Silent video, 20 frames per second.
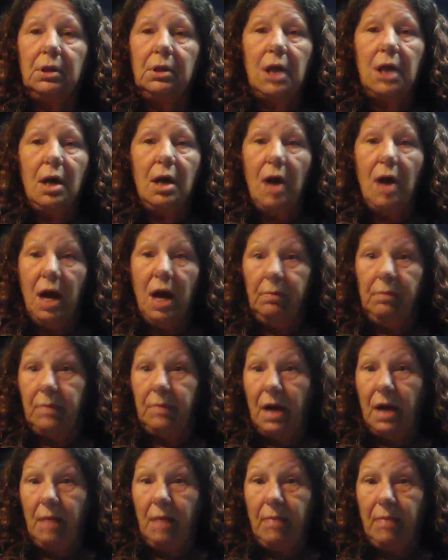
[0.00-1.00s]
You know,
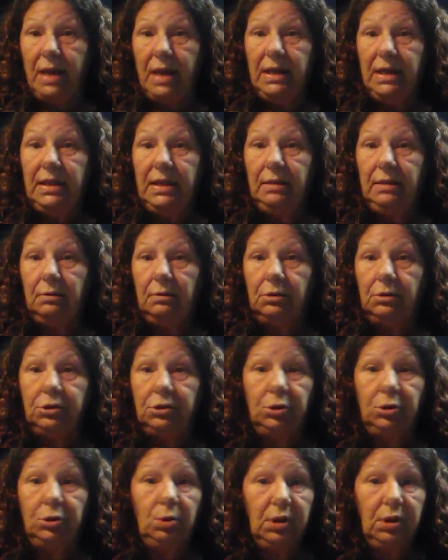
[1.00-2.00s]
I might eat
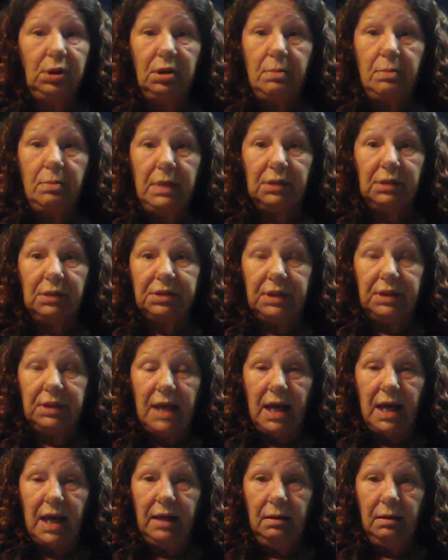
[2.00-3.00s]
2 little meals a
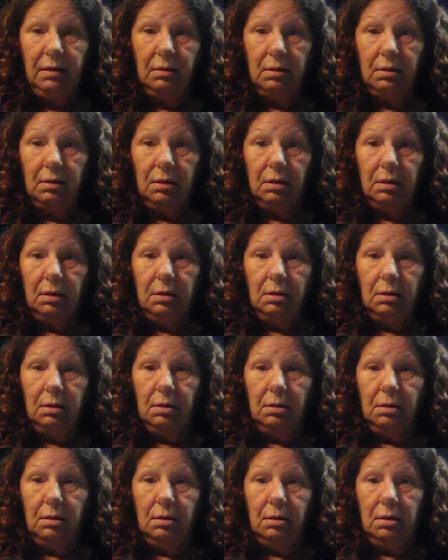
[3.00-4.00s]
day.
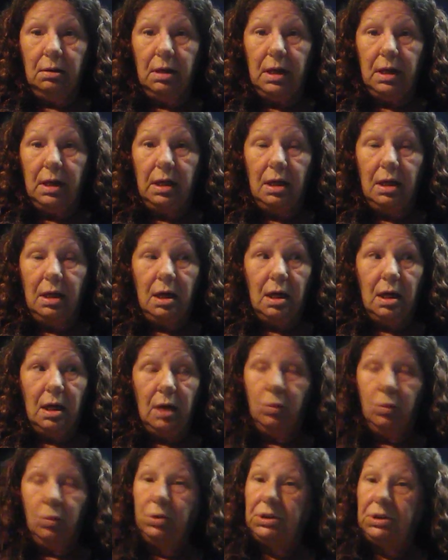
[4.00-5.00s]
And
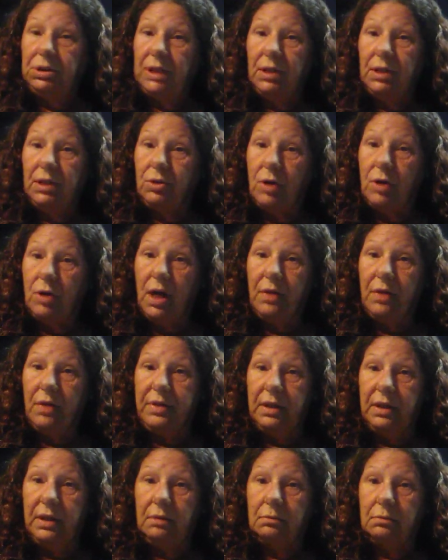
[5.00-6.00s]
I wouldn't say that they're
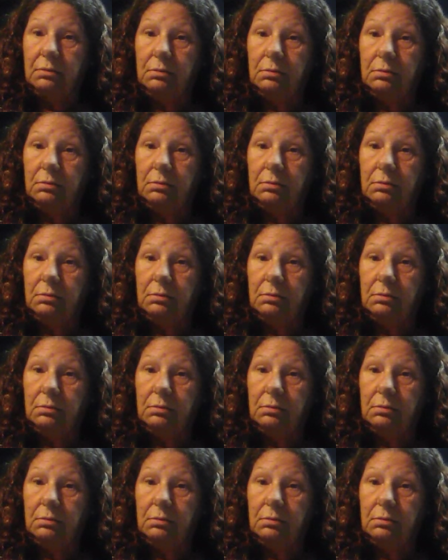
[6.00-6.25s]
healthy.